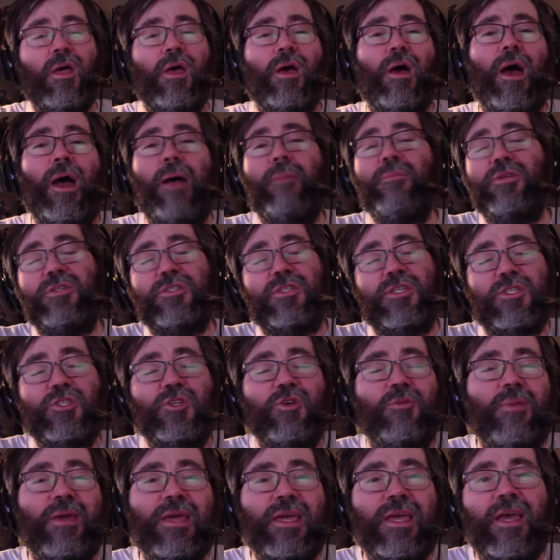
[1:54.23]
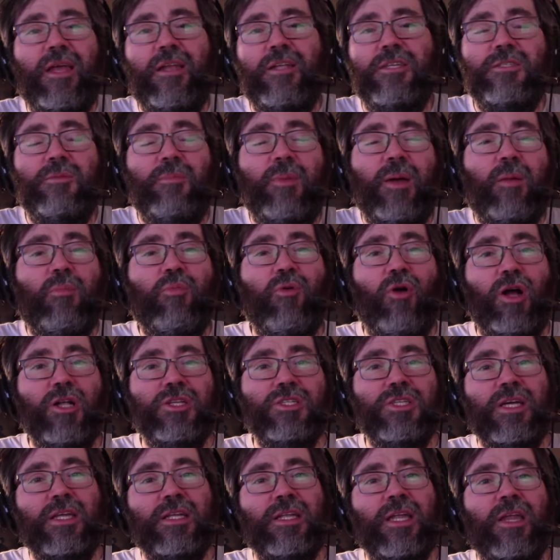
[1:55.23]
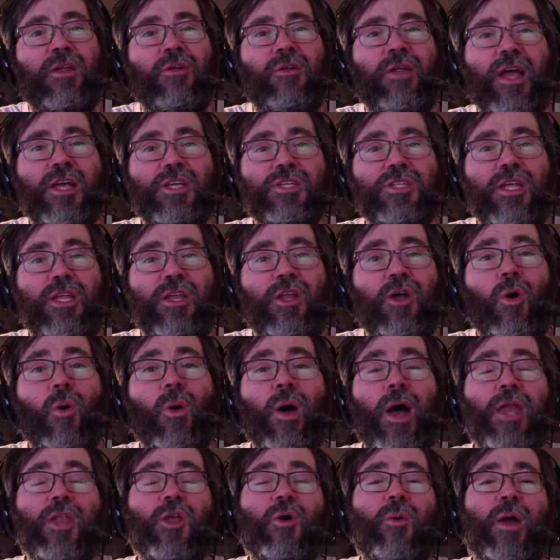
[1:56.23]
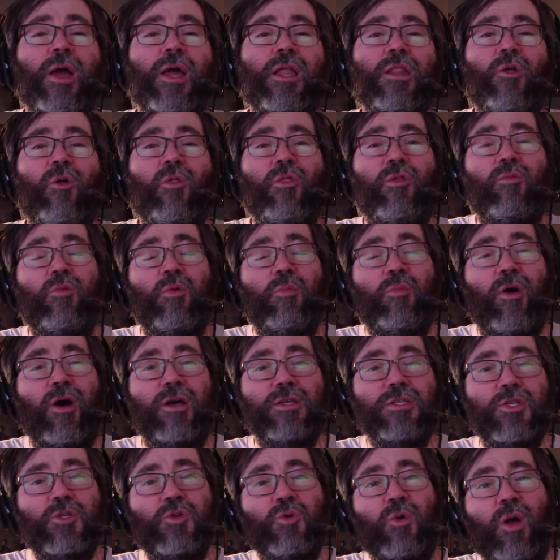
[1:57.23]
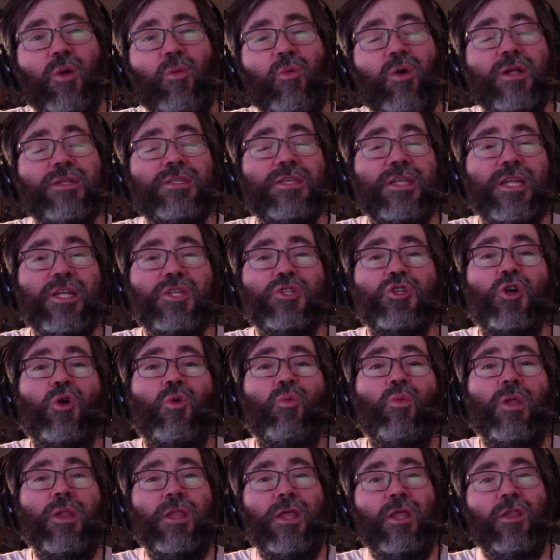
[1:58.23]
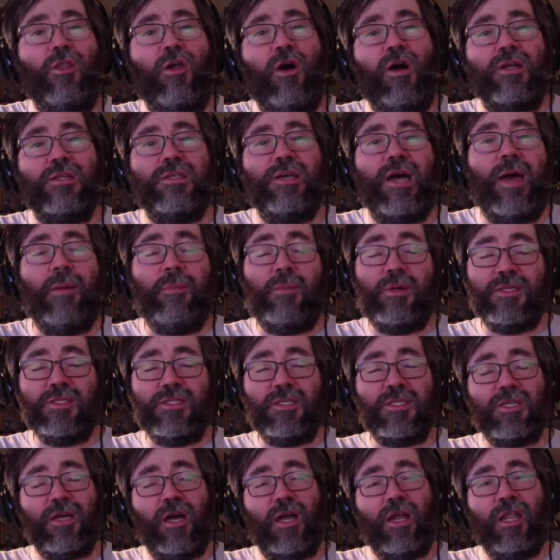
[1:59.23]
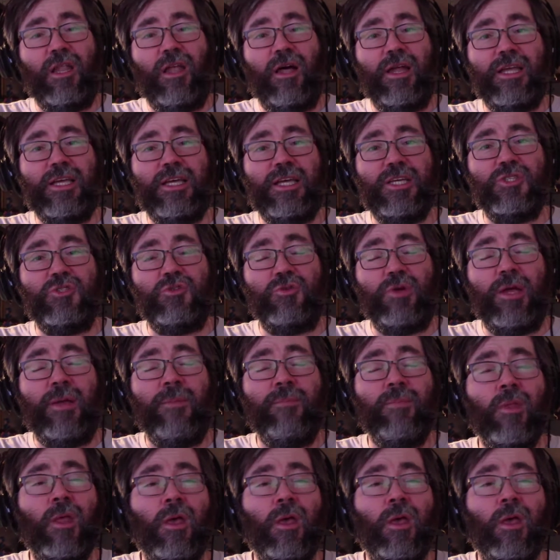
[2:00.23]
I'm just assuming Git is a big project. I don't actually know. I know I cloned the repository once and it took a really long time because it's got a lot of history.